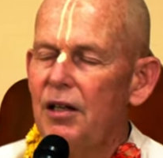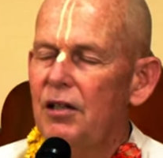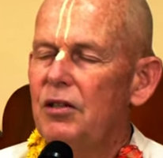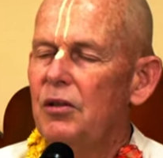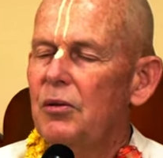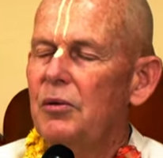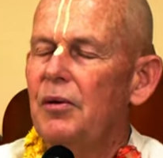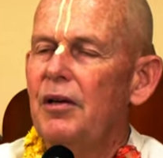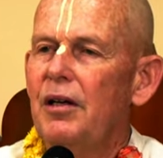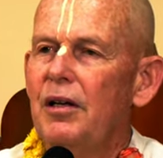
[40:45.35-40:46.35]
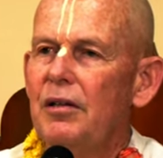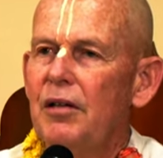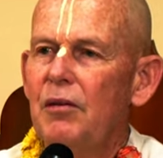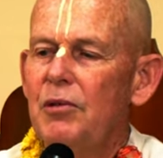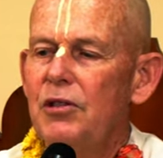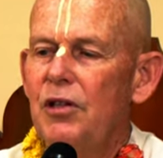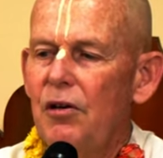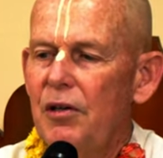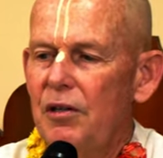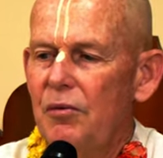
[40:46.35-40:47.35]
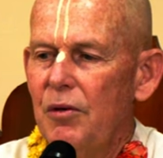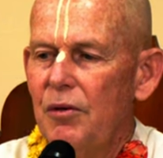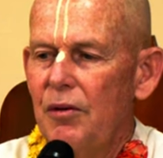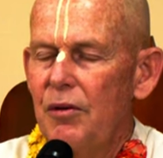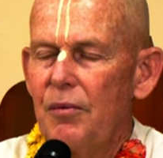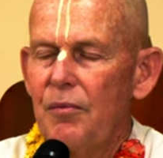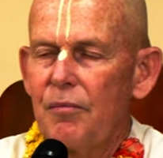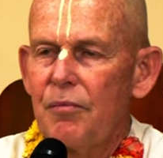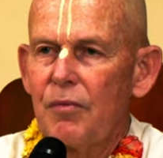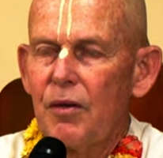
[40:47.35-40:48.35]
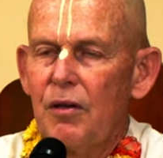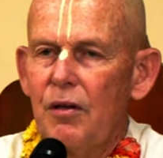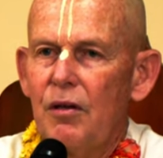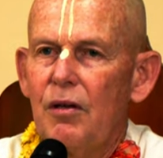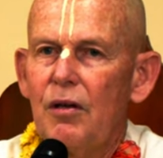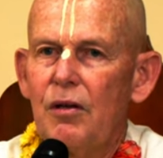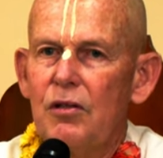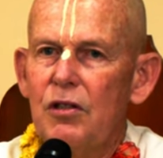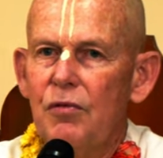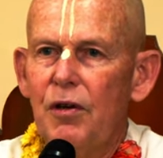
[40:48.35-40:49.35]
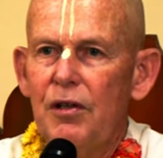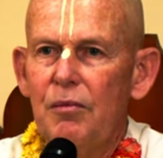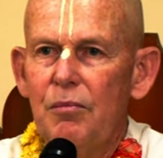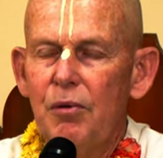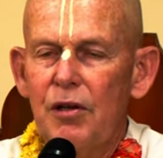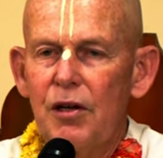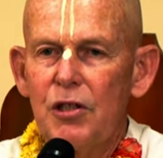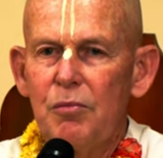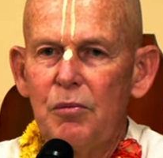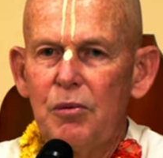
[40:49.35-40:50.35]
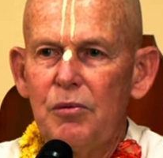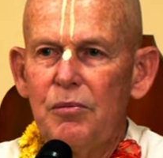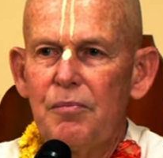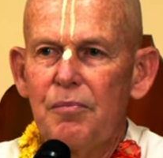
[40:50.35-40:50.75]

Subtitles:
So, I was sharing with Svayam Prakash Prabhu